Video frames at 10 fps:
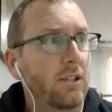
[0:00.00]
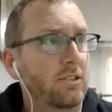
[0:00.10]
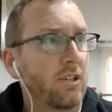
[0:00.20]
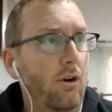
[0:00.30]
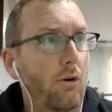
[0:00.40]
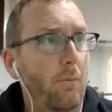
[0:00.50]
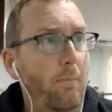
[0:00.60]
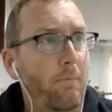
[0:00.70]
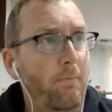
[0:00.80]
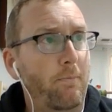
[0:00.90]
So
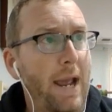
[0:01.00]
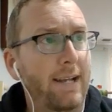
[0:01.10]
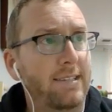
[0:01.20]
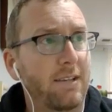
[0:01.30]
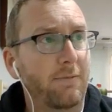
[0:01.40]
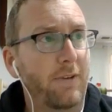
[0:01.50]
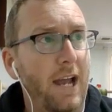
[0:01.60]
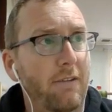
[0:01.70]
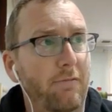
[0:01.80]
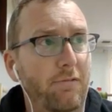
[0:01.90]
Paddy's at
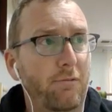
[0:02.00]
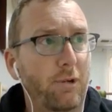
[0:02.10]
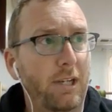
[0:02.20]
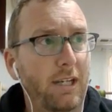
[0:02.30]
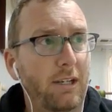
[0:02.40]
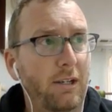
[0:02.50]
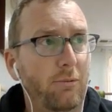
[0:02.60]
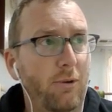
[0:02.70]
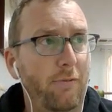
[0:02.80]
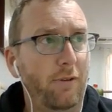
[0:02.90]

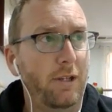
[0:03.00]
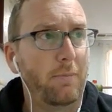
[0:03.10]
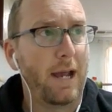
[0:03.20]
5.3 roughly.